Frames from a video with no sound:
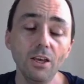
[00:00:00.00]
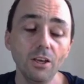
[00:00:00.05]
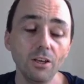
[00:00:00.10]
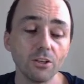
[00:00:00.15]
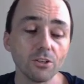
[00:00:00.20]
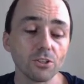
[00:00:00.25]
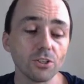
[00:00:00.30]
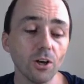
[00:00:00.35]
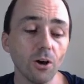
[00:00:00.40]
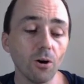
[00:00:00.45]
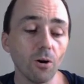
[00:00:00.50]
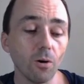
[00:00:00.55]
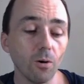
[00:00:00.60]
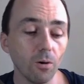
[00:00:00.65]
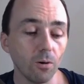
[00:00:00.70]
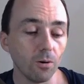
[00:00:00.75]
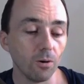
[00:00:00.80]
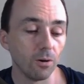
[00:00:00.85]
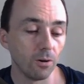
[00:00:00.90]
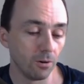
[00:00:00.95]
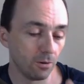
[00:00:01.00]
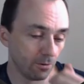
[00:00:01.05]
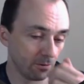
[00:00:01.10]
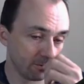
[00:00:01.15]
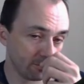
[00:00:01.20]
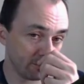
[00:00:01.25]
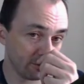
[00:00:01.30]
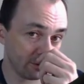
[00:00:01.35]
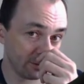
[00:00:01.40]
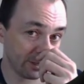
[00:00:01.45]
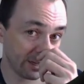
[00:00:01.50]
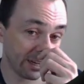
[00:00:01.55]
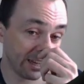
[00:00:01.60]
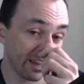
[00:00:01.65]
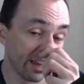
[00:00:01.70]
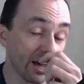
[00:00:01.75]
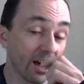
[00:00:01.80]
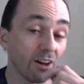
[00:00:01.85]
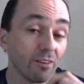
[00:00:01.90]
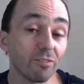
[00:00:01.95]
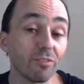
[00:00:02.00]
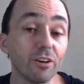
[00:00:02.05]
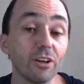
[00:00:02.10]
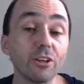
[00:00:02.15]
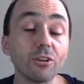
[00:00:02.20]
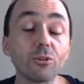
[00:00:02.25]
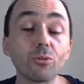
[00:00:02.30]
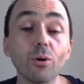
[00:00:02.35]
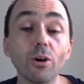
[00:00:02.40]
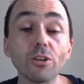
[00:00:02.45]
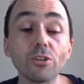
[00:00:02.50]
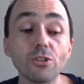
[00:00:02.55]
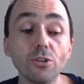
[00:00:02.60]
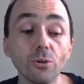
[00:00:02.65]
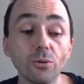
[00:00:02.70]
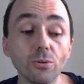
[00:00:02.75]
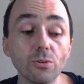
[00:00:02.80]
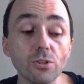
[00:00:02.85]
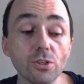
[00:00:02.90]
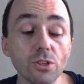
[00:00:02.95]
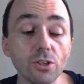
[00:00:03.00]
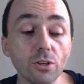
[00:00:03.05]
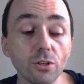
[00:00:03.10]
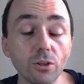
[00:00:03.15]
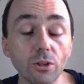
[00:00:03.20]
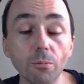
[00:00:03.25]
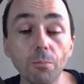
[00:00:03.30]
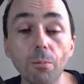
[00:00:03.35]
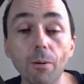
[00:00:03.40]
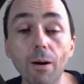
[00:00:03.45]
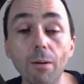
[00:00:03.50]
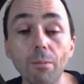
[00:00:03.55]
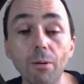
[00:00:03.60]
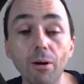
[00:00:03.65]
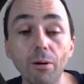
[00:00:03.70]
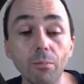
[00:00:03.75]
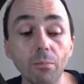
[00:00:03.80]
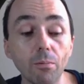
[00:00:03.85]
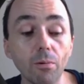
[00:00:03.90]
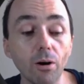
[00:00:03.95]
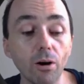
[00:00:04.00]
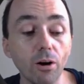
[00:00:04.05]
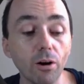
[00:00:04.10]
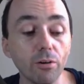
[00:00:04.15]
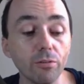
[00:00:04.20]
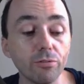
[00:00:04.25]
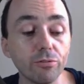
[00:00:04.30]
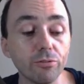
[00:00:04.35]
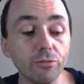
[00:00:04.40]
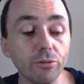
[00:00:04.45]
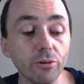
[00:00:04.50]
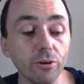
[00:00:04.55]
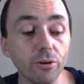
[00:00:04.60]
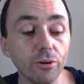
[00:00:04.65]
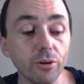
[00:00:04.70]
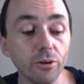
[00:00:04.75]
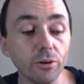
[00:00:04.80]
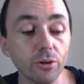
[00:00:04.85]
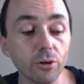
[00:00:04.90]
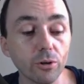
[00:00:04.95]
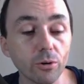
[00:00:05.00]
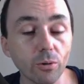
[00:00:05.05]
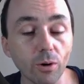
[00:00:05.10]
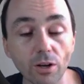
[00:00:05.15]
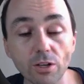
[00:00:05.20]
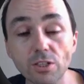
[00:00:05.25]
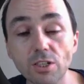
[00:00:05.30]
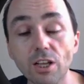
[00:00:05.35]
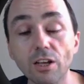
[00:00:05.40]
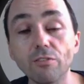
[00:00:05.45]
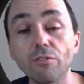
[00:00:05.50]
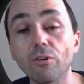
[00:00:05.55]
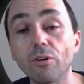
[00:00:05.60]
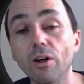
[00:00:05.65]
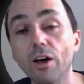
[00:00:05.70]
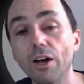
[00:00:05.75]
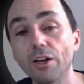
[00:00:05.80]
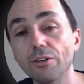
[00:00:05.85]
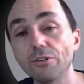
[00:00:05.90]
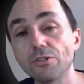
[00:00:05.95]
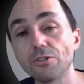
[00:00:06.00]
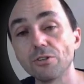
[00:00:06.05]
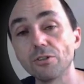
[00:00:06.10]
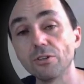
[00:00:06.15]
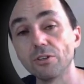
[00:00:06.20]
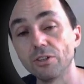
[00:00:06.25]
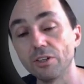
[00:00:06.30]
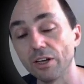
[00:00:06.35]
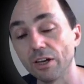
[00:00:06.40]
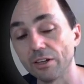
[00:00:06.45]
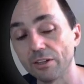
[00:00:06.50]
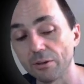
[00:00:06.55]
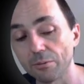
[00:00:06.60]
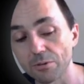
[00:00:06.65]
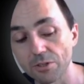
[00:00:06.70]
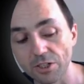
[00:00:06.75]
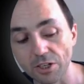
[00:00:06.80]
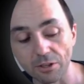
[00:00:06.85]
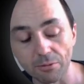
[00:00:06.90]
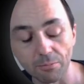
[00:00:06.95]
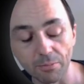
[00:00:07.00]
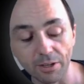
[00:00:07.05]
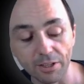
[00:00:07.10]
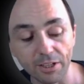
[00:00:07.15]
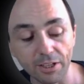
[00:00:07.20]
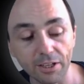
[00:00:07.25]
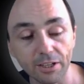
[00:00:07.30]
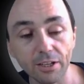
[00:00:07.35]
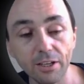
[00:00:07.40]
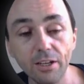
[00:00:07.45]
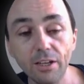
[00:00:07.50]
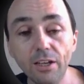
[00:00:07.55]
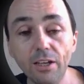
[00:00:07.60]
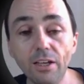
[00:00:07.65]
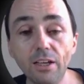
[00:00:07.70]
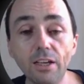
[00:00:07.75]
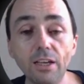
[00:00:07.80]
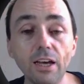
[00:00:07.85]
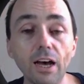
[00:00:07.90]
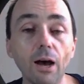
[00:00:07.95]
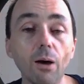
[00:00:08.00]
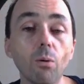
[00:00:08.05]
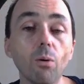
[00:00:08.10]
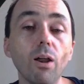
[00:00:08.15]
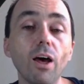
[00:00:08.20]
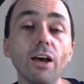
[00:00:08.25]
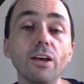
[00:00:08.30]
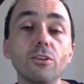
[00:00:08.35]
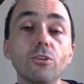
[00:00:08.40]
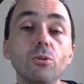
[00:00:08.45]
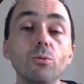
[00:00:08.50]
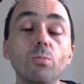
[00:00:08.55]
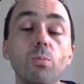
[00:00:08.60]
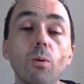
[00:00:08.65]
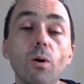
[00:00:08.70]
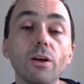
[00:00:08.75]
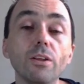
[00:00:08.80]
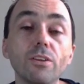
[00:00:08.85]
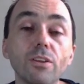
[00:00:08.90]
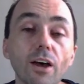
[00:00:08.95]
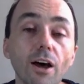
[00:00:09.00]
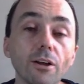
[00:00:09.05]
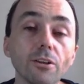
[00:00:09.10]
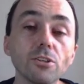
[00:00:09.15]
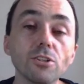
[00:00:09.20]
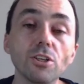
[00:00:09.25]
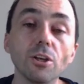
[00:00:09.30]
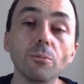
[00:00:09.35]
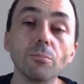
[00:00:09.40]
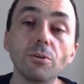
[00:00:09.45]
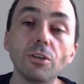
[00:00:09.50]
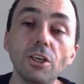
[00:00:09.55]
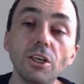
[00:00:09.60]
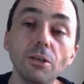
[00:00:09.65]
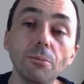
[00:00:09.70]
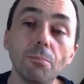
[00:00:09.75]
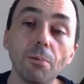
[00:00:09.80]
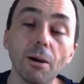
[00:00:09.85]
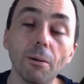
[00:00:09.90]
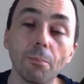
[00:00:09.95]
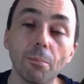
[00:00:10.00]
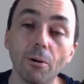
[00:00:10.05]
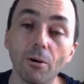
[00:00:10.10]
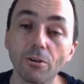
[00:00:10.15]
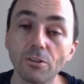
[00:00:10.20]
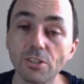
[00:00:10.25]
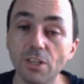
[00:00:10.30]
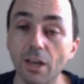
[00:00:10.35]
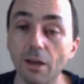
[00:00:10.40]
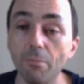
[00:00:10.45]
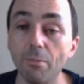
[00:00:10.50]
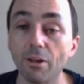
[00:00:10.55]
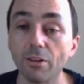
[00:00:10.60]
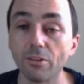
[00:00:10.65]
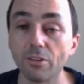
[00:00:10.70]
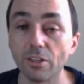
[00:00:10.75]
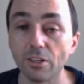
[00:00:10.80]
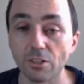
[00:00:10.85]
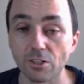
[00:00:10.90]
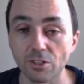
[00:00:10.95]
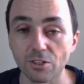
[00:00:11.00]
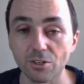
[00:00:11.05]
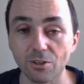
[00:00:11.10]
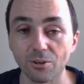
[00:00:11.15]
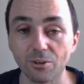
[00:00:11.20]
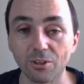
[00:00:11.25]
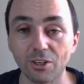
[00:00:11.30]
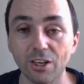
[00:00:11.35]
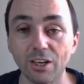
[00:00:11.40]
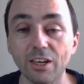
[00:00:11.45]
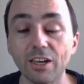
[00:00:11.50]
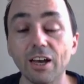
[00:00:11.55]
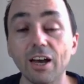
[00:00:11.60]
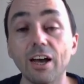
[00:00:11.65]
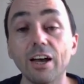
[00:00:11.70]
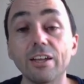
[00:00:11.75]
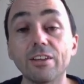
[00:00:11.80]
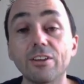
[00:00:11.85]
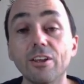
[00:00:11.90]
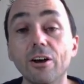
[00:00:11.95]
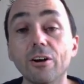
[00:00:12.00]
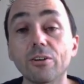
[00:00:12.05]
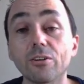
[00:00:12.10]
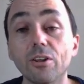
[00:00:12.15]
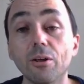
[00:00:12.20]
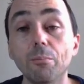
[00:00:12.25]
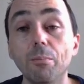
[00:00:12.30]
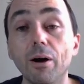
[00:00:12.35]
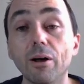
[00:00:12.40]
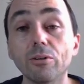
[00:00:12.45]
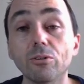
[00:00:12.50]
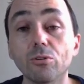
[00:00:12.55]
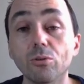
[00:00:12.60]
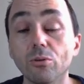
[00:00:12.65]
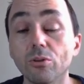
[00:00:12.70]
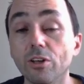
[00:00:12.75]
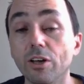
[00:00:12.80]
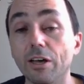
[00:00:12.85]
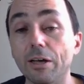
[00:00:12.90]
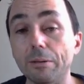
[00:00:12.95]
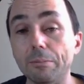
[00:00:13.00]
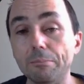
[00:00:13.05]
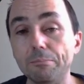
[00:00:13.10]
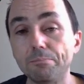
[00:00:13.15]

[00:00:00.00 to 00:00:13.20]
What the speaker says: So, I have introduced the problem of cross-level high-utility item set mining. I would like to point out some key papers about this, okay, I talked about today.